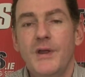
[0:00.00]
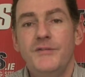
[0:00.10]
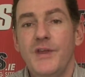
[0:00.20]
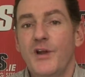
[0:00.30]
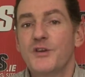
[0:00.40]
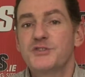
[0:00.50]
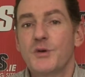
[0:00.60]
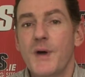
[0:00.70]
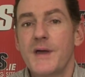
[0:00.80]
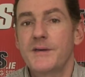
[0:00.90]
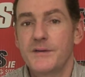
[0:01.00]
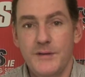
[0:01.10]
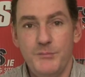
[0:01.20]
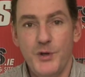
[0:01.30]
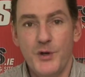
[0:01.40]
They lost away
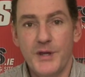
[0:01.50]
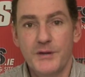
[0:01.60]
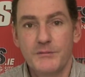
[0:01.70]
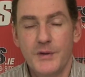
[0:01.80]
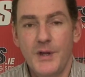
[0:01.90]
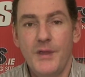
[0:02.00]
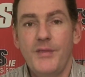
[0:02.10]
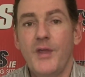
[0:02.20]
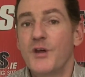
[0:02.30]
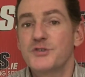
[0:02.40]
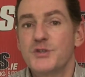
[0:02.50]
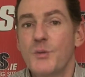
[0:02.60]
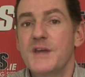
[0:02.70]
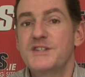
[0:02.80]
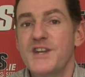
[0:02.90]
in Munich, they lost
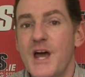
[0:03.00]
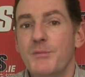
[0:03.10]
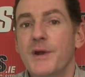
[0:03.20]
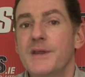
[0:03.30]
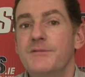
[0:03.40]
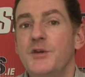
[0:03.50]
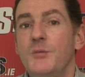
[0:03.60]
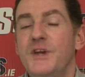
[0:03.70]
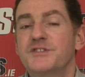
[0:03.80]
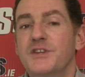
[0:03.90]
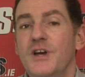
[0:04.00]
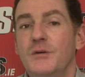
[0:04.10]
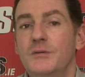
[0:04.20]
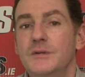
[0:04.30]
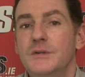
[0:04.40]
away to Napoli a few weeks ago,